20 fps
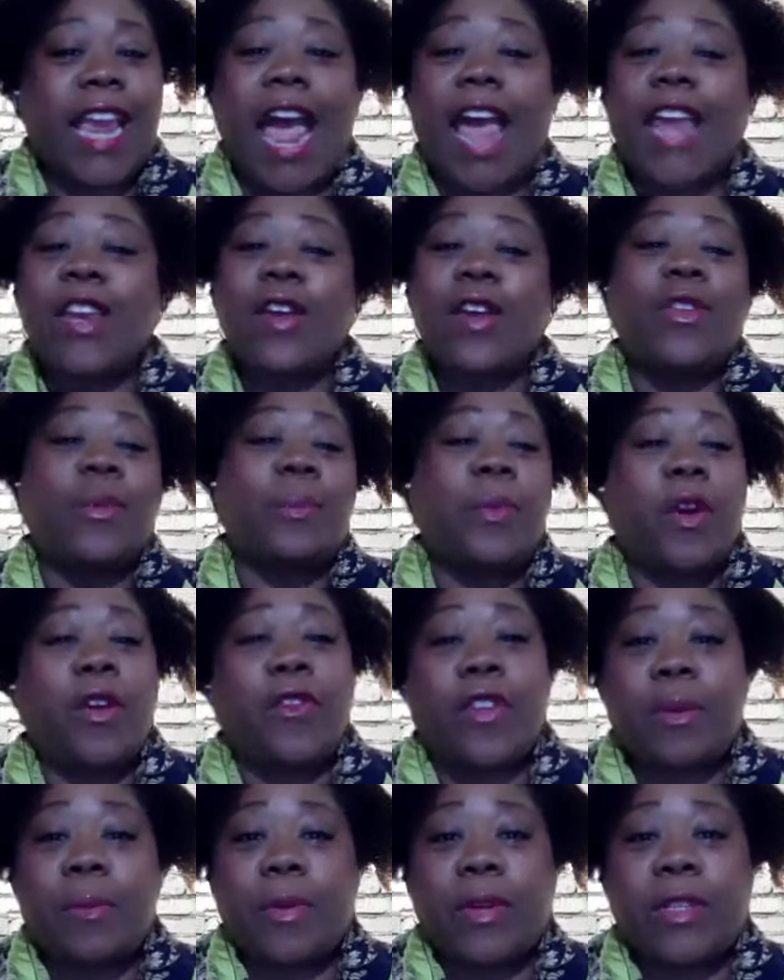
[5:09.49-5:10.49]
I know the
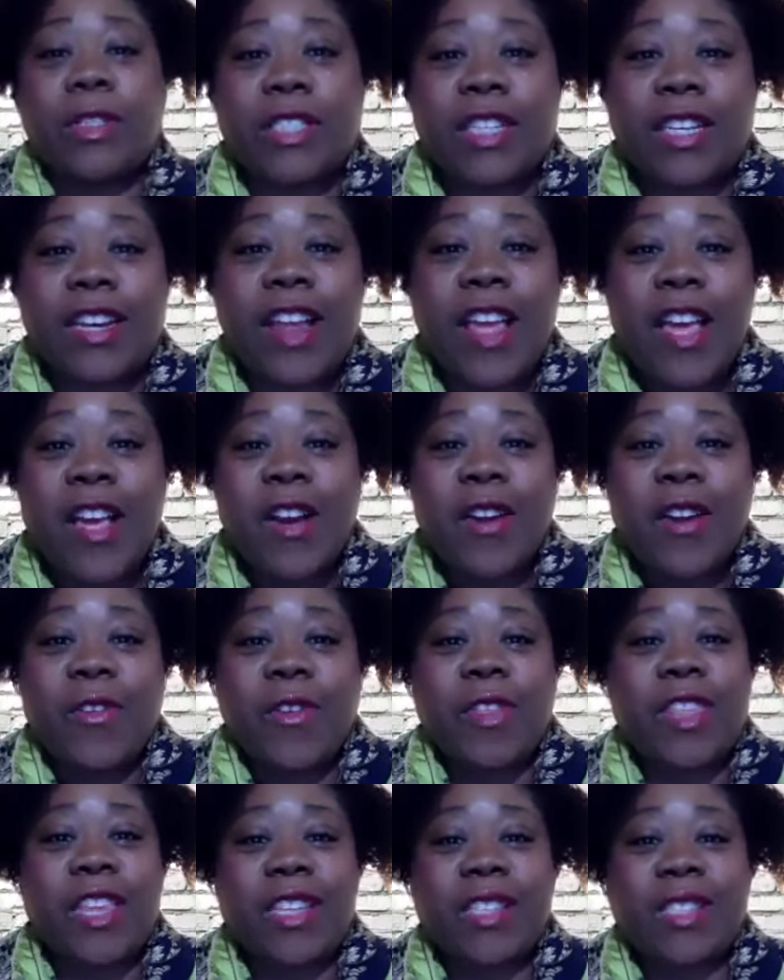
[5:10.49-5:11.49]
perfect person
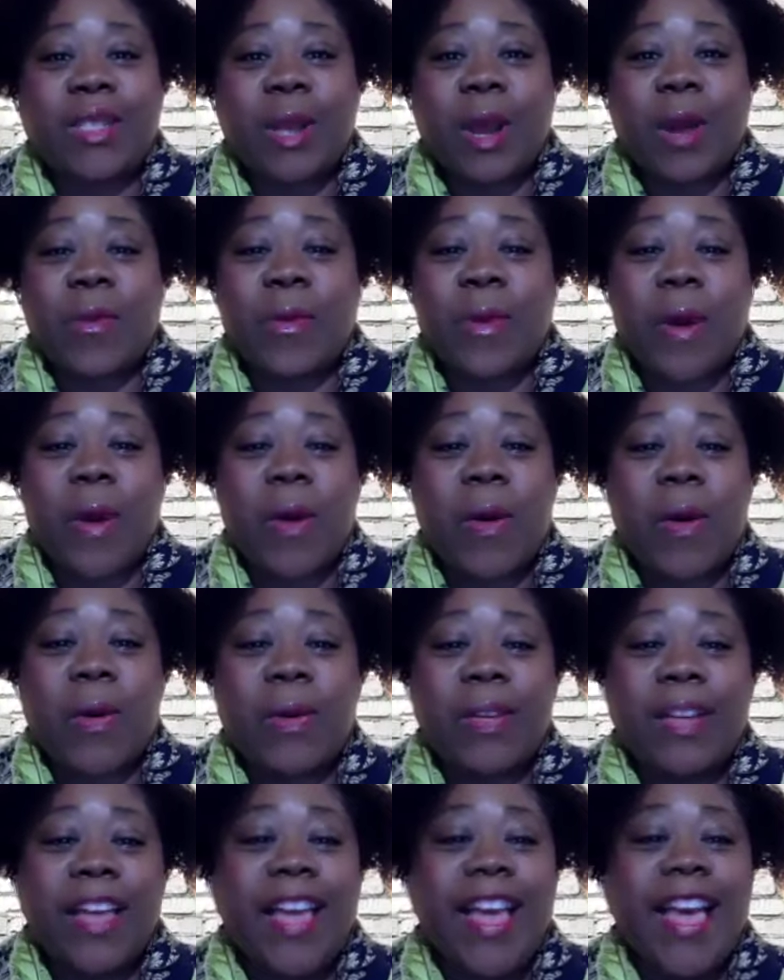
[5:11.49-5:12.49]
for this
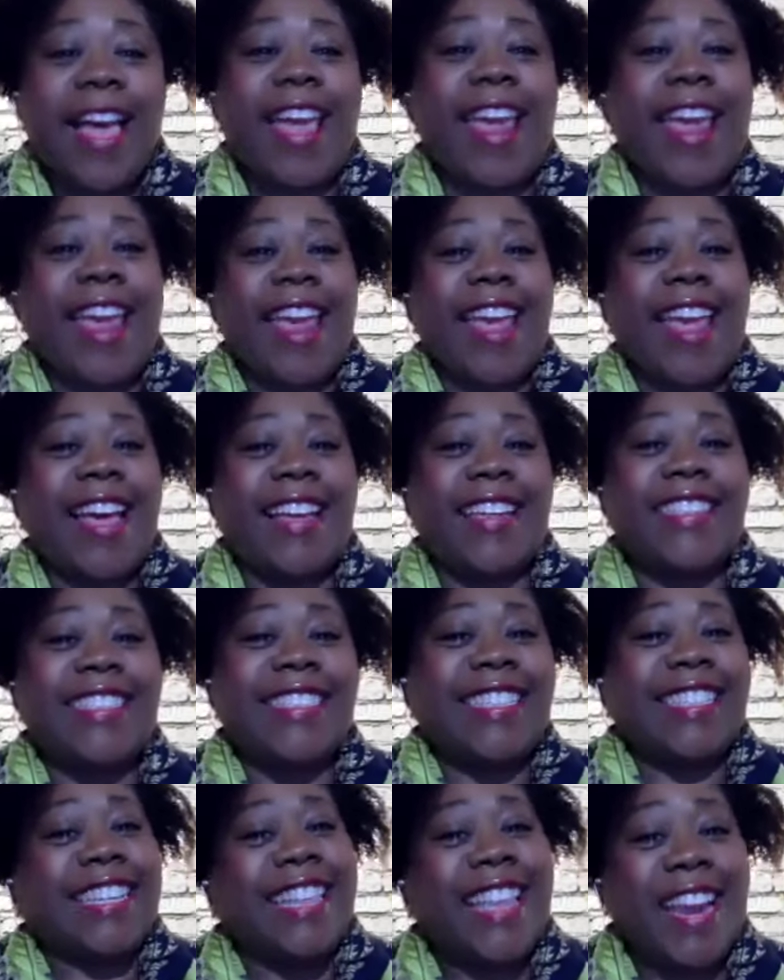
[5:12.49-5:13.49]
role, and
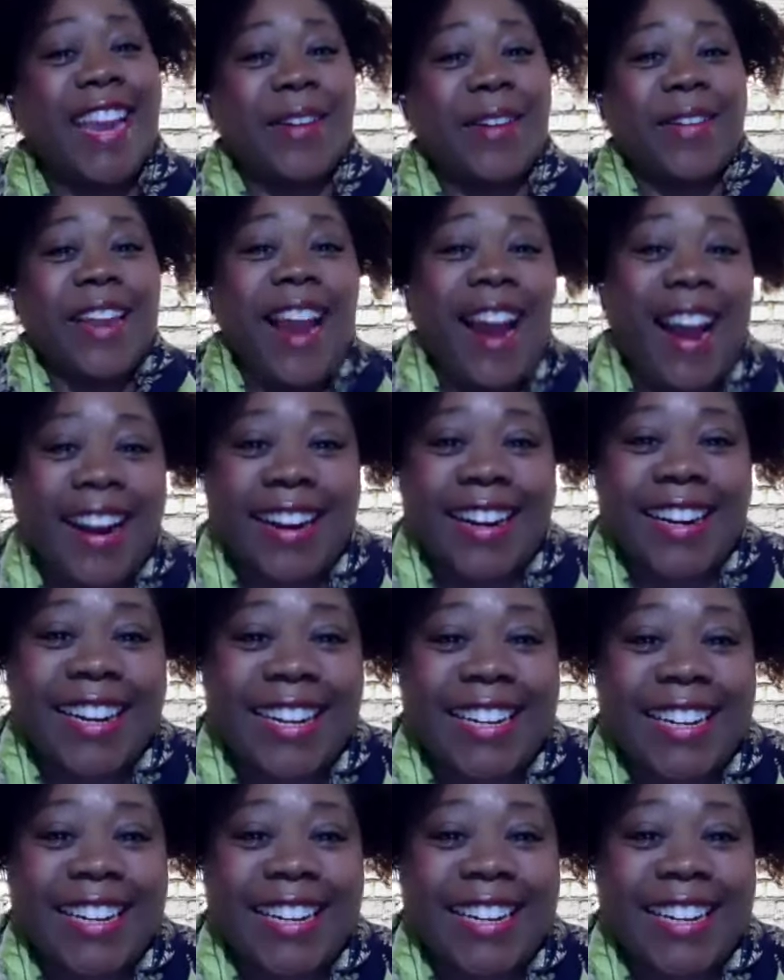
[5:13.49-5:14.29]
here we are?